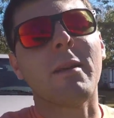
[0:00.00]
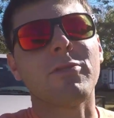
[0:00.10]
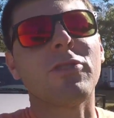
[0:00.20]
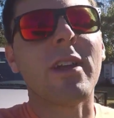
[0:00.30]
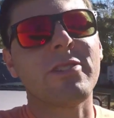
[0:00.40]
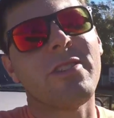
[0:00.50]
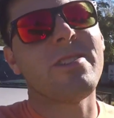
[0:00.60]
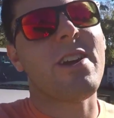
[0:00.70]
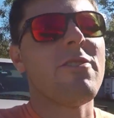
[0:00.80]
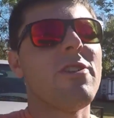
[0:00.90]
sure that's going to
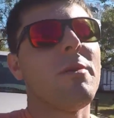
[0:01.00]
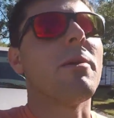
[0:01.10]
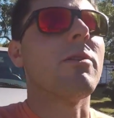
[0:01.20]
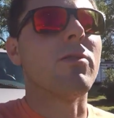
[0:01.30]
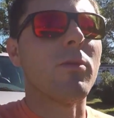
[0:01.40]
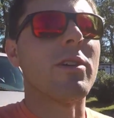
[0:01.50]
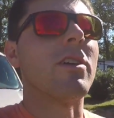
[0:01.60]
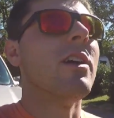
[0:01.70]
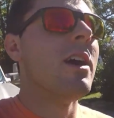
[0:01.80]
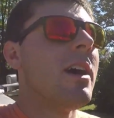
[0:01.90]
tear it up here in the winter.
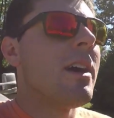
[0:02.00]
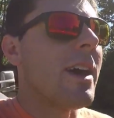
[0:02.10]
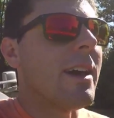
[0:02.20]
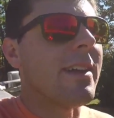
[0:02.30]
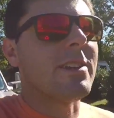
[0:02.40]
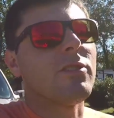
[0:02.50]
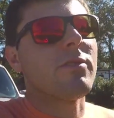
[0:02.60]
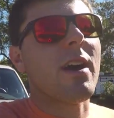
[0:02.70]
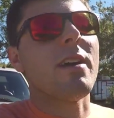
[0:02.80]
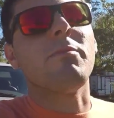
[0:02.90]
And that's
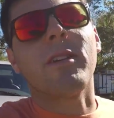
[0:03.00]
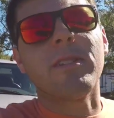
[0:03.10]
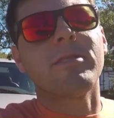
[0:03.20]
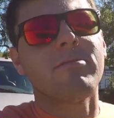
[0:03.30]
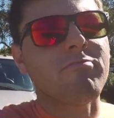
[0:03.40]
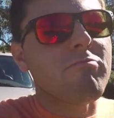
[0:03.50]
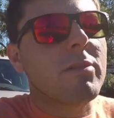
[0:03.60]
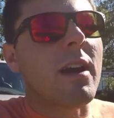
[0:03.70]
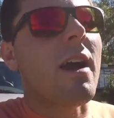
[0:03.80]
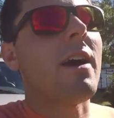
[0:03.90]
okay because
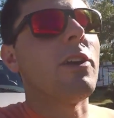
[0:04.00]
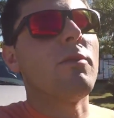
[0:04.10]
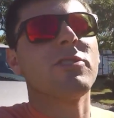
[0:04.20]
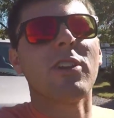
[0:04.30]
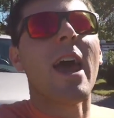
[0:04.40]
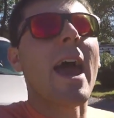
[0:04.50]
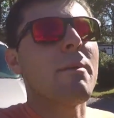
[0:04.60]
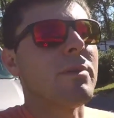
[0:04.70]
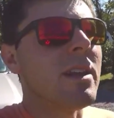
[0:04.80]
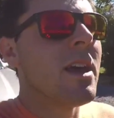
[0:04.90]
I know it's going to
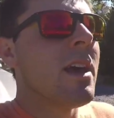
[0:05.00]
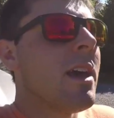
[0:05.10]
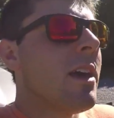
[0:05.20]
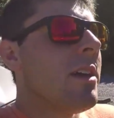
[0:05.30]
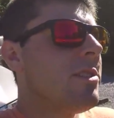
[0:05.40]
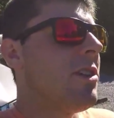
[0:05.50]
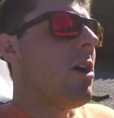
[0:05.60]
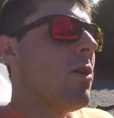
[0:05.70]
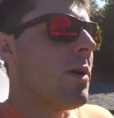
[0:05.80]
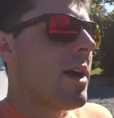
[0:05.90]
happen.
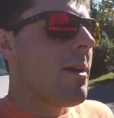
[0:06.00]
So